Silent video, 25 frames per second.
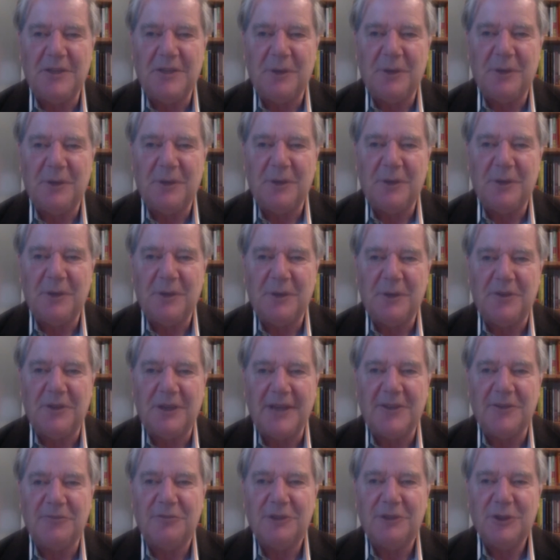the
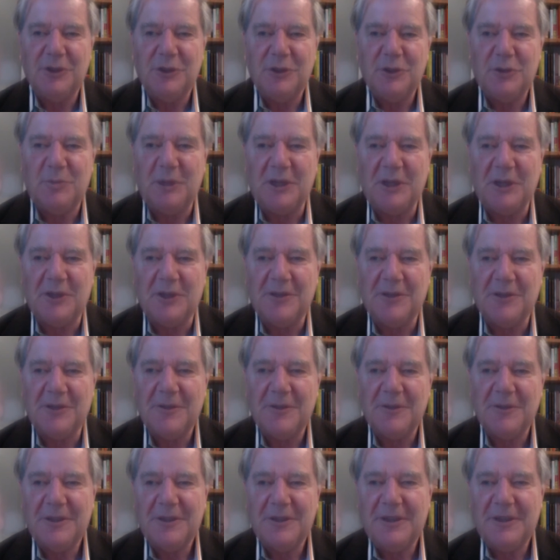native
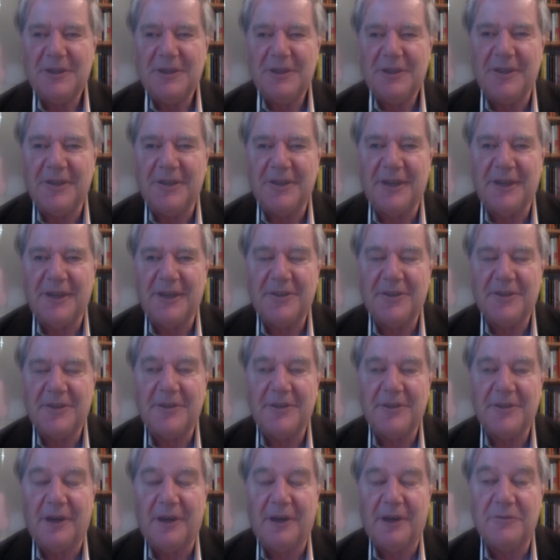speaker,
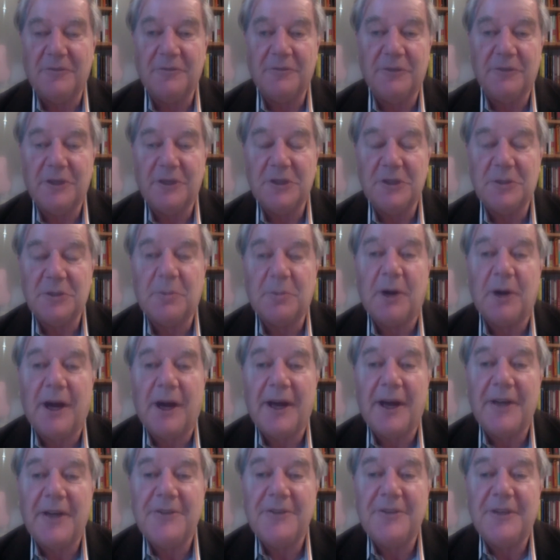and that they're often very
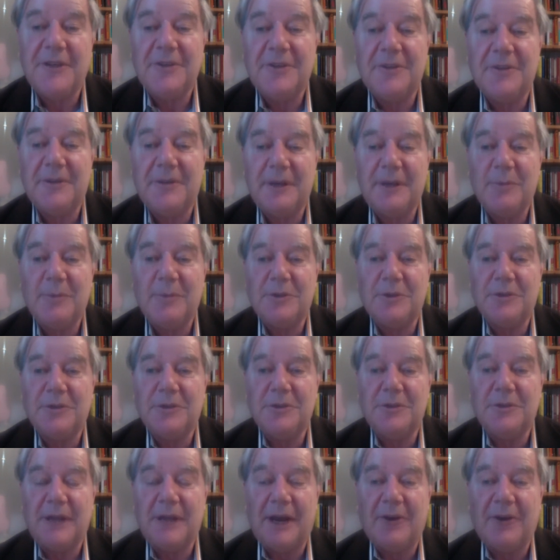surprised that they're able
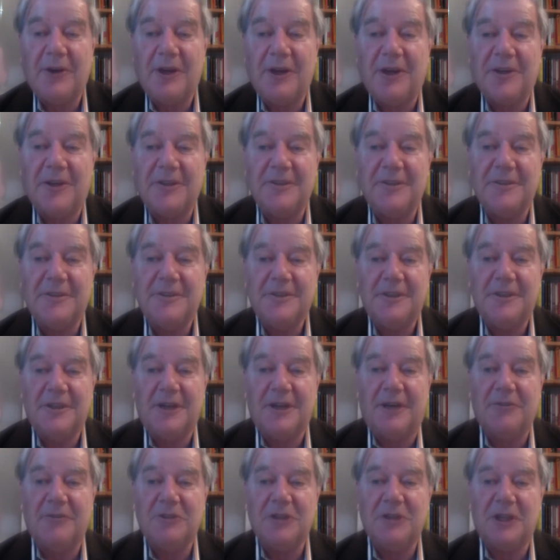to carry on a
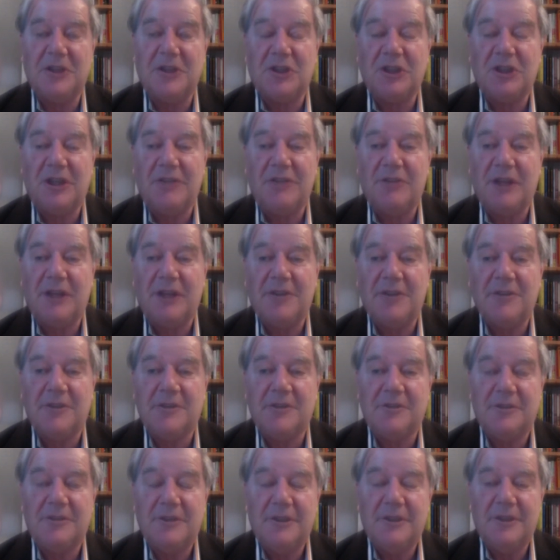conversation even at this
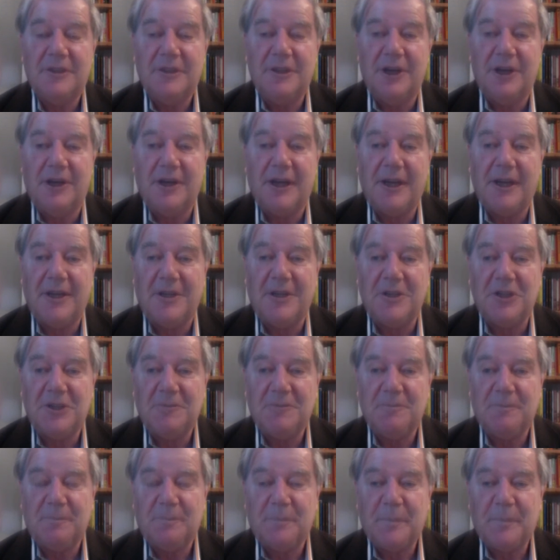young age.
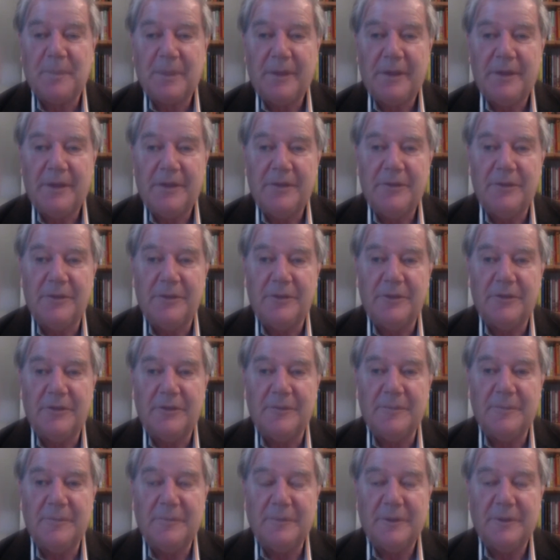So
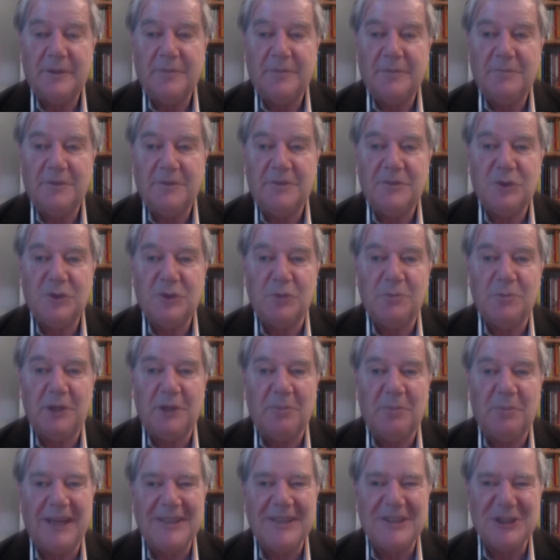it should be a
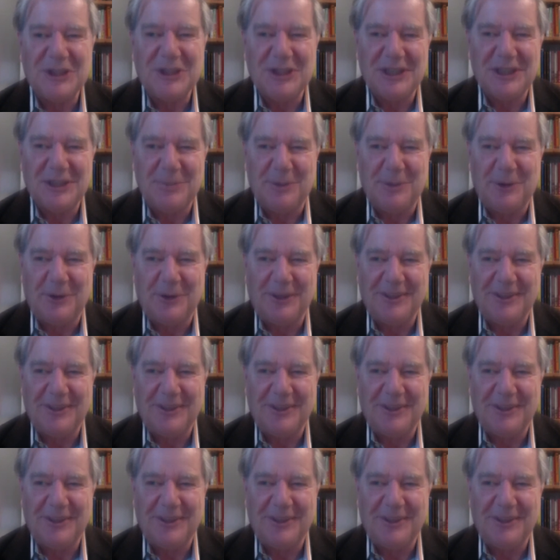pleasant experience.